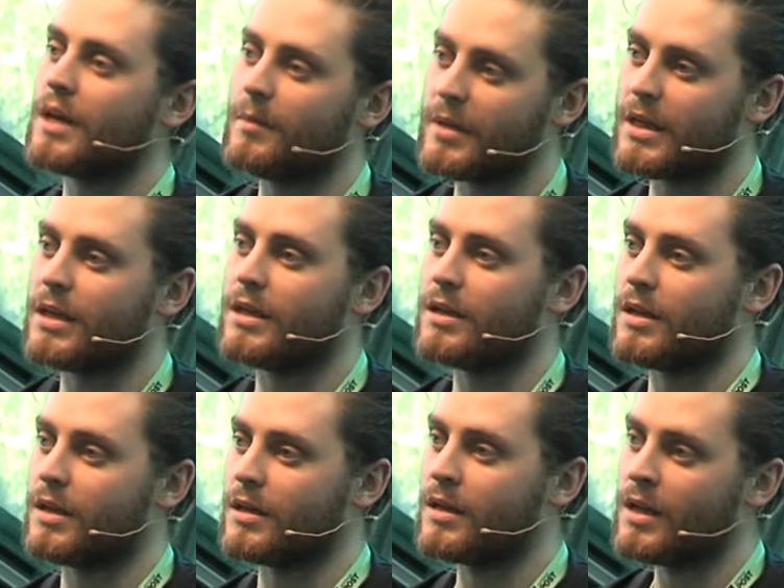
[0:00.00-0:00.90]
coming in and,
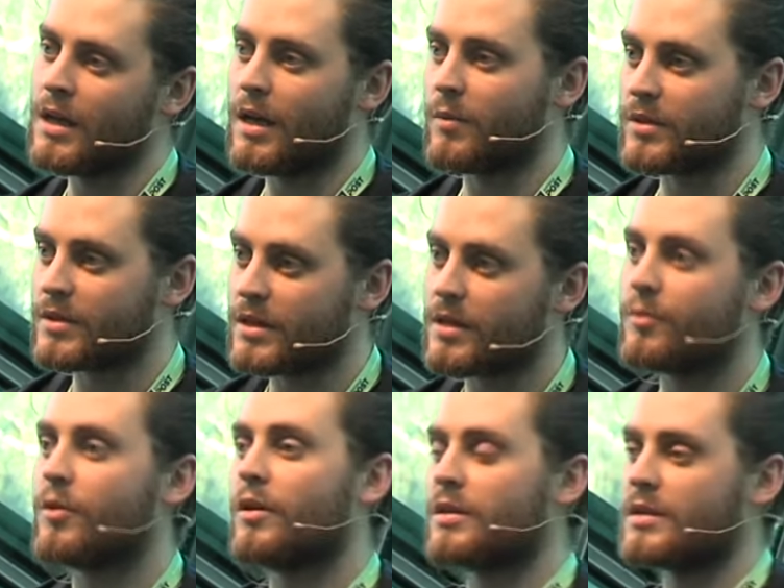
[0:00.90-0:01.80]
and we see the
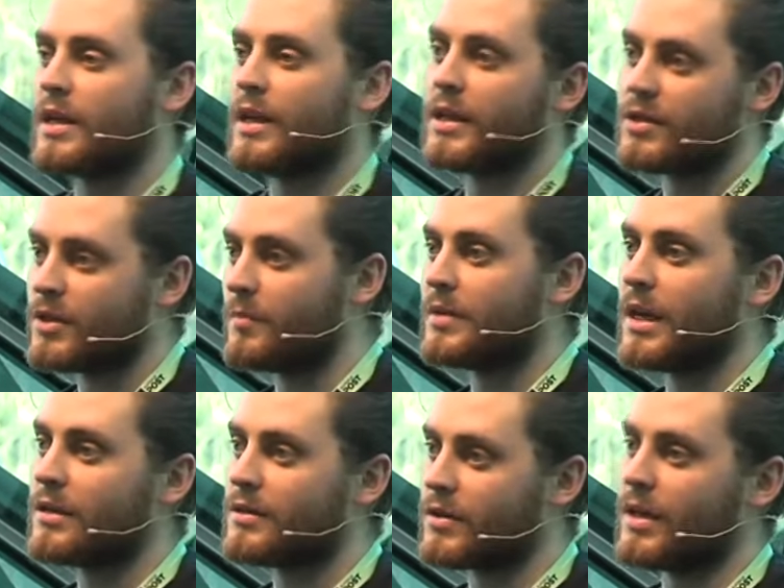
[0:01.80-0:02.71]
products getting shipped
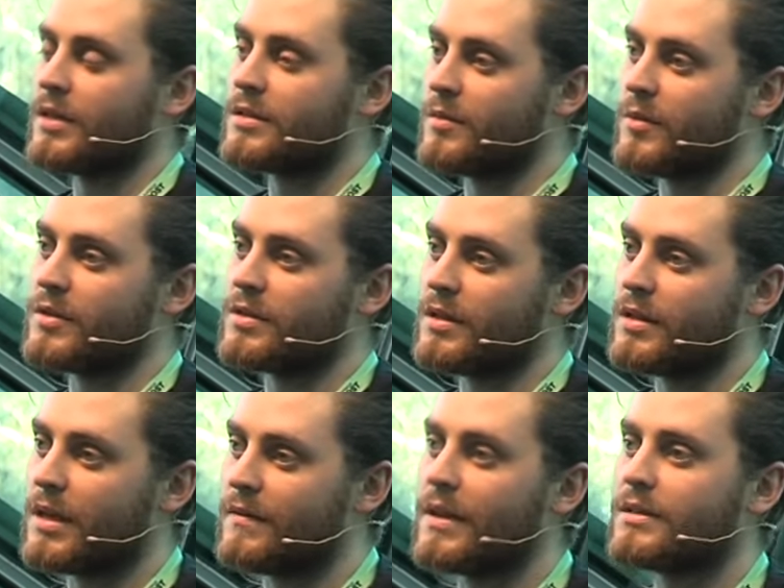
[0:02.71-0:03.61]
out to customers, and,
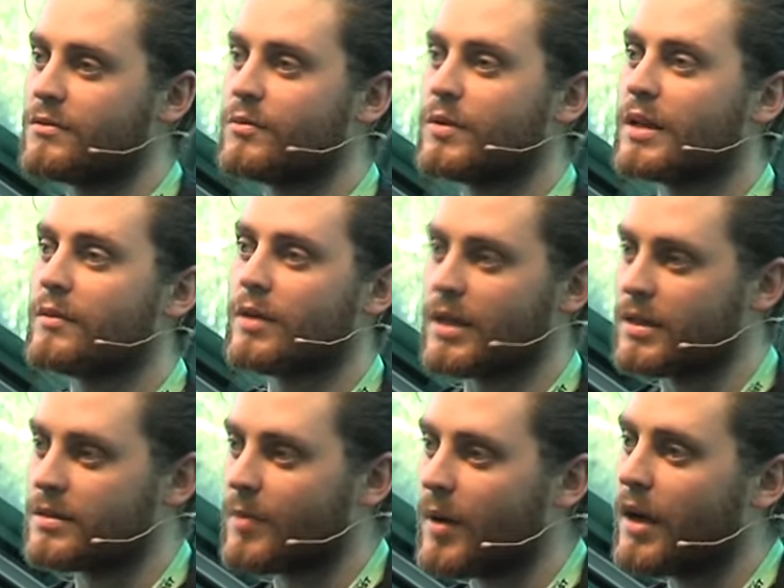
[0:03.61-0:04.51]
and that's really, really
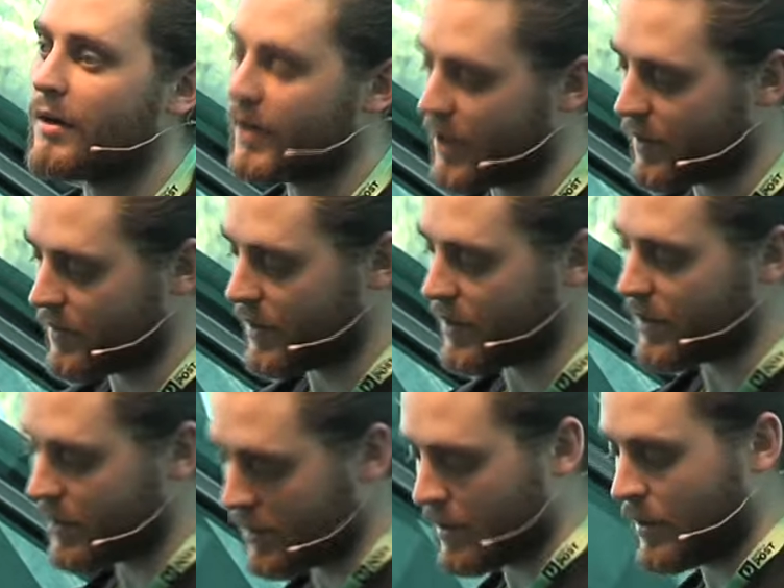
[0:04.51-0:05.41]
inspiring, I think.
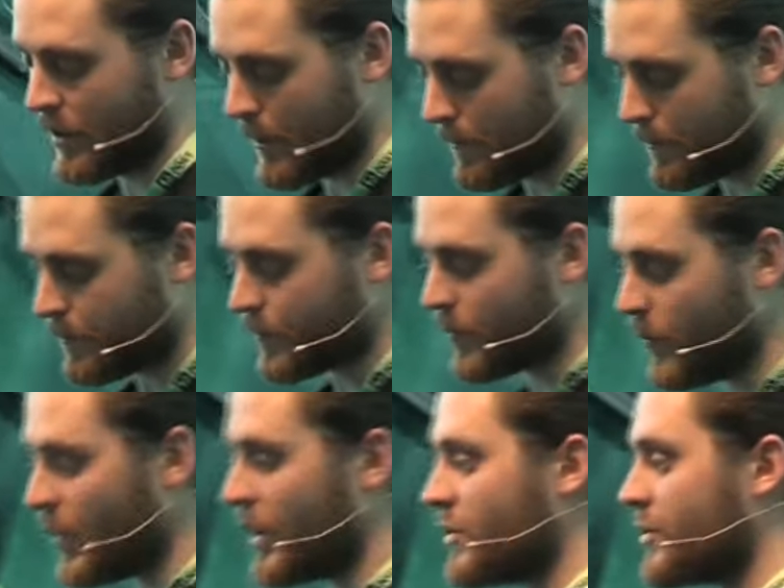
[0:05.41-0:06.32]

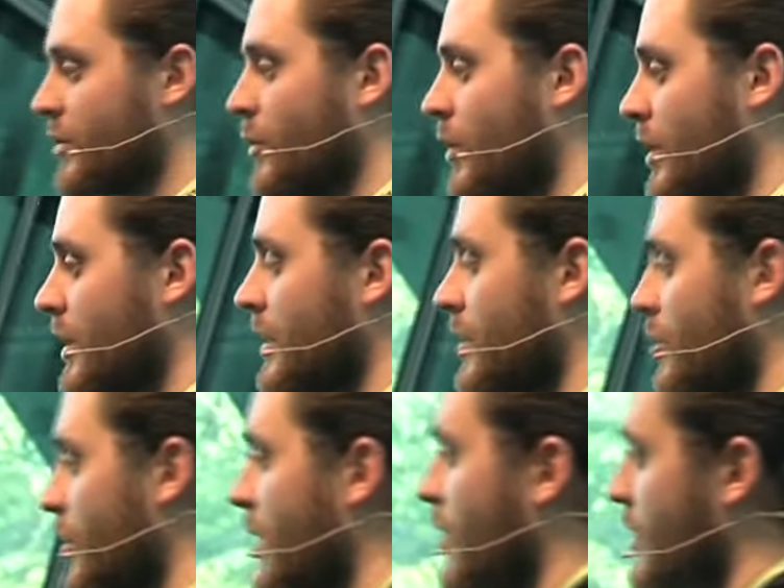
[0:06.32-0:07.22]
We also work a little
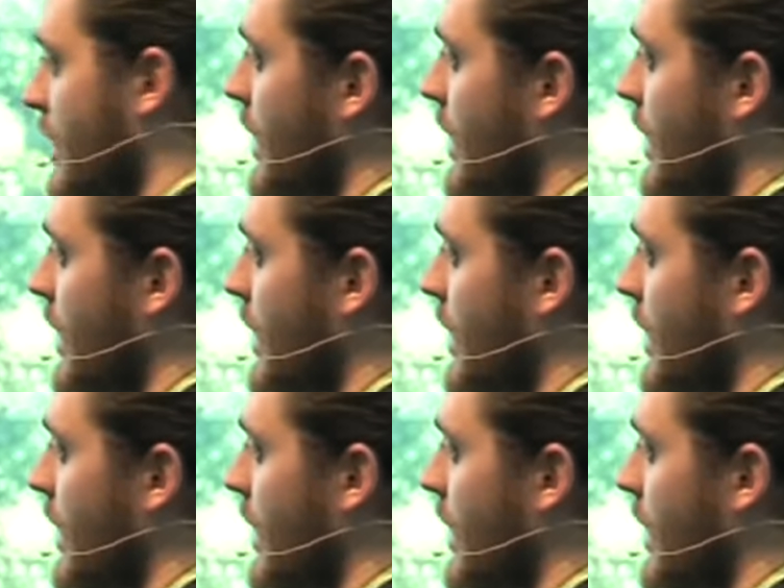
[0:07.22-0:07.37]
bit on